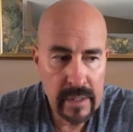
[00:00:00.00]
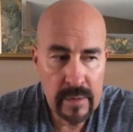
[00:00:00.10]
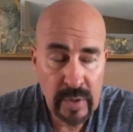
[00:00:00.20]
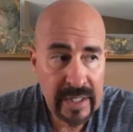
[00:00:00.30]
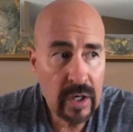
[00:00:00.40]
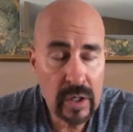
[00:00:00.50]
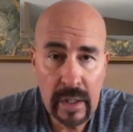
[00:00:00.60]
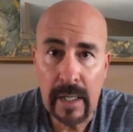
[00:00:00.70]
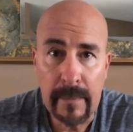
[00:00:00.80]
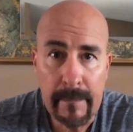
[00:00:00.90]
We
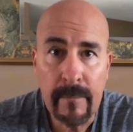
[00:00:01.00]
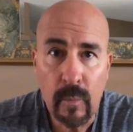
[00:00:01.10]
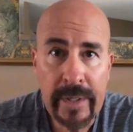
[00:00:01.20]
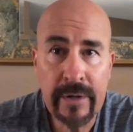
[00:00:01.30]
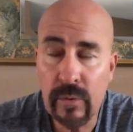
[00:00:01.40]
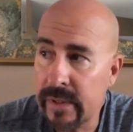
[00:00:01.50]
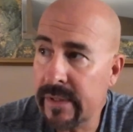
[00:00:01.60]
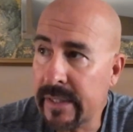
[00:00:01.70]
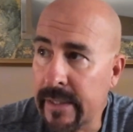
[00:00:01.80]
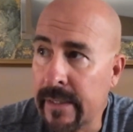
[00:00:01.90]
are
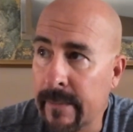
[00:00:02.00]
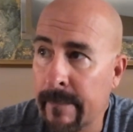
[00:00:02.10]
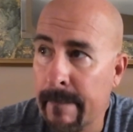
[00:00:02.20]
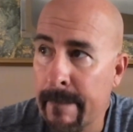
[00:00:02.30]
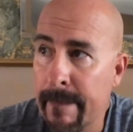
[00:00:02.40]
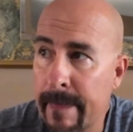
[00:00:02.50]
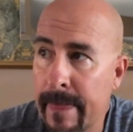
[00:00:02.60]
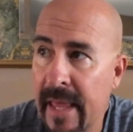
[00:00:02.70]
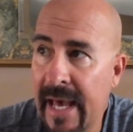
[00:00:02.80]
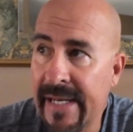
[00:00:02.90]
really
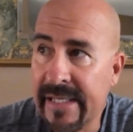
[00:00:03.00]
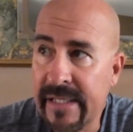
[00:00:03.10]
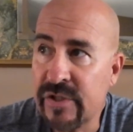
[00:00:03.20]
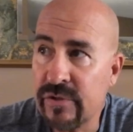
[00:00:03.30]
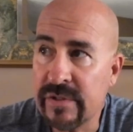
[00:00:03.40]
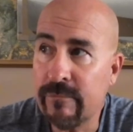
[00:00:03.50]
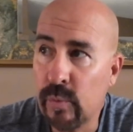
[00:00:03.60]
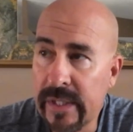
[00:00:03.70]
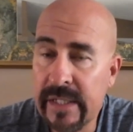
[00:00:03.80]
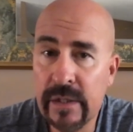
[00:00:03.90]
heading into some
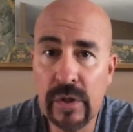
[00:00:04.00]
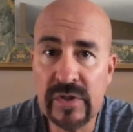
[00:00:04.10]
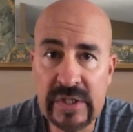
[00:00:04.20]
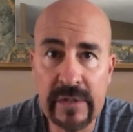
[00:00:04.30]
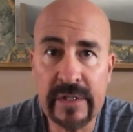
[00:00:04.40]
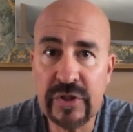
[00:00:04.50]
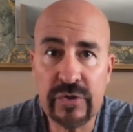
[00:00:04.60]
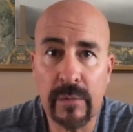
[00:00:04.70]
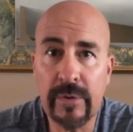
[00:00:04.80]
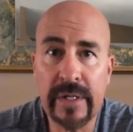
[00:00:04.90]
real serious
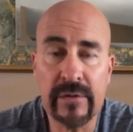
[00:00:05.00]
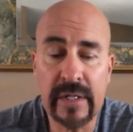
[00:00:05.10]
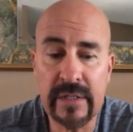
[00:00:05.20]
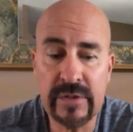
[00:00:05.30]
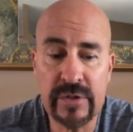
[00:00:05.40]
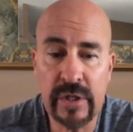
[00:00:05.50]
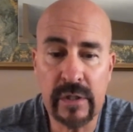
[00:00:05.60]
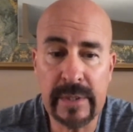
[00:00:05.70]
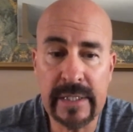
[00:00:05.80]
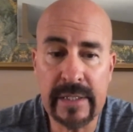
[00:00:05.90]
trouble here, ladies and
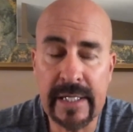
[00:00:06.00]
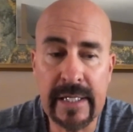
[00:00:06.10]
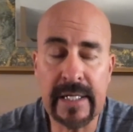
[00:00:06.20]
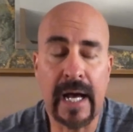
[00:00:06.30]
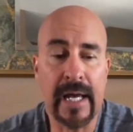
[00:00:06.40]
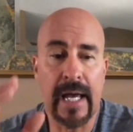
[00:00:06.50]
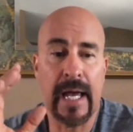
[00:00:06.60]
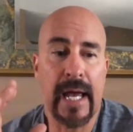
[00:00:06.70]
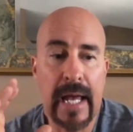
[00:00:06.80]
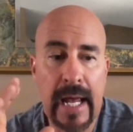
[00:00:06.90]
gentlemen. And
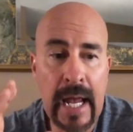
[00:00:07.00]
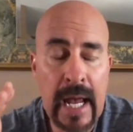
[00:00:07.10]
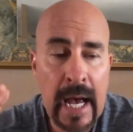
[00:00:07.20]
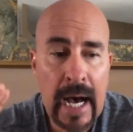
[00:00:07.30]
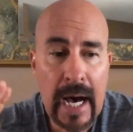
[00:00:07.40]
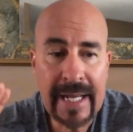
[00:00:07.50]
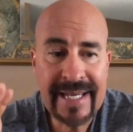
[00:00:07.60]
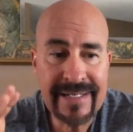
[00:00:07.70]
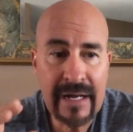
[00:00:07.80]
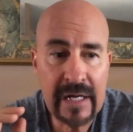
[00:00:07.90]
I
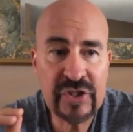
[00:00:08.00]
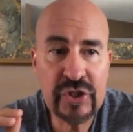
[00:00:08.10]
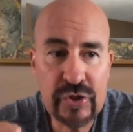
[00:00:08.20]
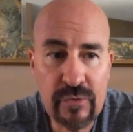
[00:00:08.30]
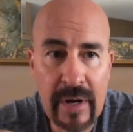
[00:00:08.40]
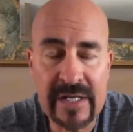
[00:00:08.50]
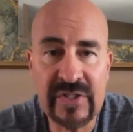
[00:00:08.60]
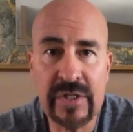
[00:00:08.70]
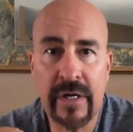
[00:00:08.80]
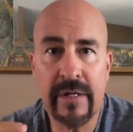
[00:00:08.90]
cannot
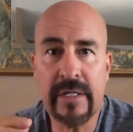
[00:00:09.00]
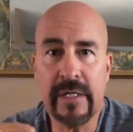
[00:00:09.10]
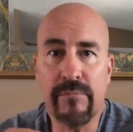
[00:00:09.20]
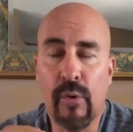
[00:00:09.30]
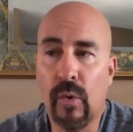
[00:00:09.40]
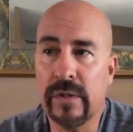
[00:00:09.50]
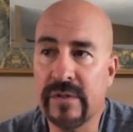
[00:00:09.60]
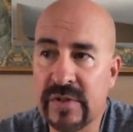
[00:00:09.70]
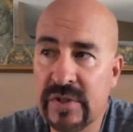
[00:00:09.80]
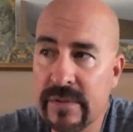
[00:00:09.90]
stress the
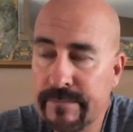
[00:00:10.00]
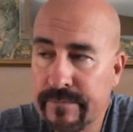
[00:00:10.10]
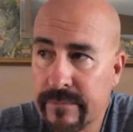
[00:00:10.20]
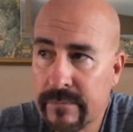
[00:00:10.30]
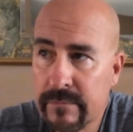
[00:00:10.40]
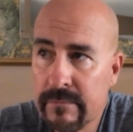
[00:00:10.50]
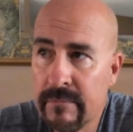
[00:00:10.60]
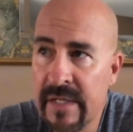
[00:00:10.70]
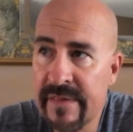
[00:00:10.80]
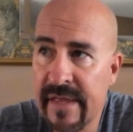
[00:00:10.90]
importance
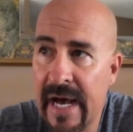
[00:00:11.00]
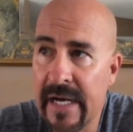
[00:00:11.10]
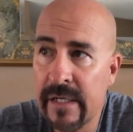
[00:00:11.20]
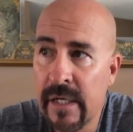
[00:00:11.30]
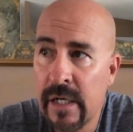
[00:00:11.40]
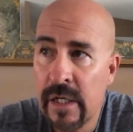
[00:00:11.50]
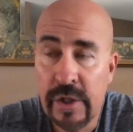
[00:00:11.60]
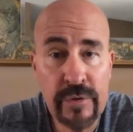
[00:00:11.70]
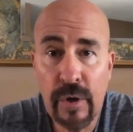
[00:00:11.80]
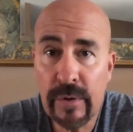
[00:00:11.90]
that
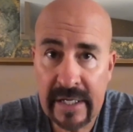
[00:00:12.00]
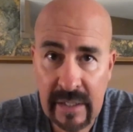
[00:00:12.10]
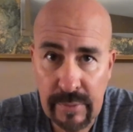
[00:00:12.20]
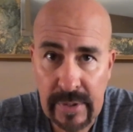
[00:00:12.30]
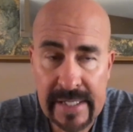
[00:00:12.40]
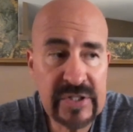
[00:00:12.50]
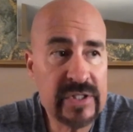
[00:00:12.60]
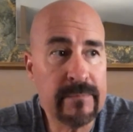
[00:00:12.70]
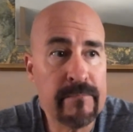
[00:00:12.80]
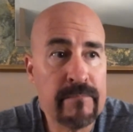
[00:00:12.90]
you don't get
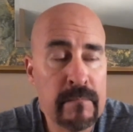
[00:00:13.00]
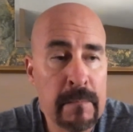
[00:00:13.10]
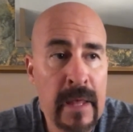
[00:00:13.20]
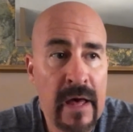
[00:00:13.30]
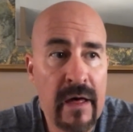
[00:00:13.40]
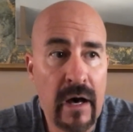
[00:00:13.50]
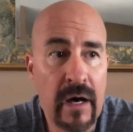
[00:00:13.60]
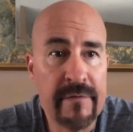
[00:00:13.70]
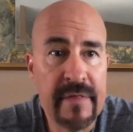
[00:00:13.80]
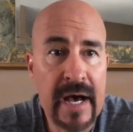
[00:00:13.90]
complacent,
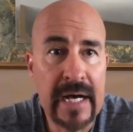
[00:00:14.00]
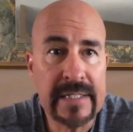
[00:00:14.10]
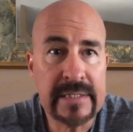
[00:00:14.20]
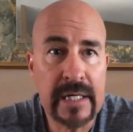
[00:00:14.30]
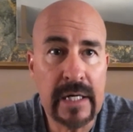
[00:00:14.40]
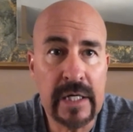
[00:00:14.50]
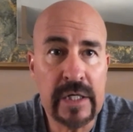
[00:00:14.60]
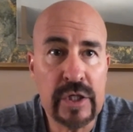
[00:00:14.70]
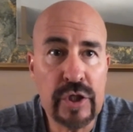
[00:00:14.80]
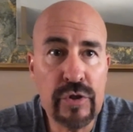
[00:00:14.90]

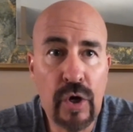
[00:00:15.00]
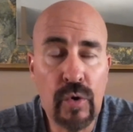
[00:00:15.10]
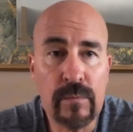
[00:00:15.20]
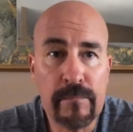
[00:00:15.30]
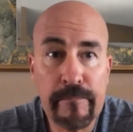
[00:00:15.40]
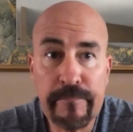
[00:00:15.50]
that you don't